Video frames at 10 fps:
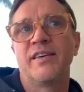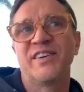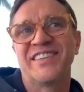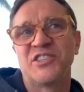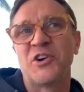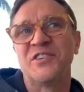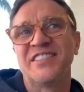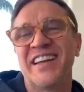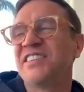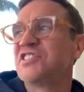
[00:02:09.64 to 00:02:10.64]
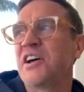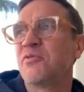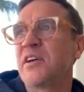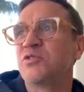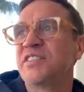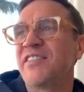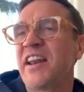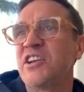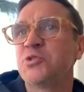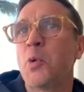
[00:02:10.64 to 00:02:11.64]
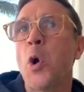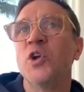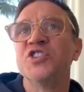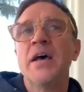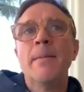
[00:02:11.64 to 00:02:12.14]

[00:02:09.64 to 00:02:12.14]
it's hard to say stuff without giving any spoilers,